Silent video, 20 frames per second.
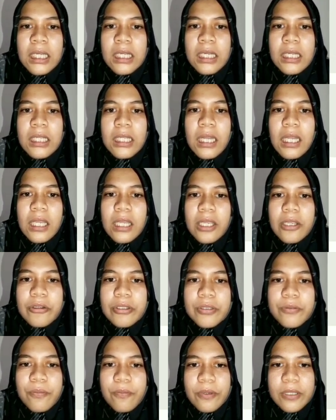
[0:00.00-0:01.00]
The
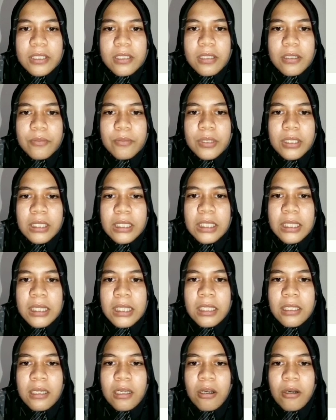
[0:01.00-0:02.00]
language
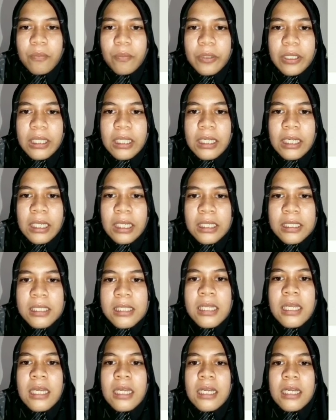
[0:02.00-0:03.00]
feasibility component is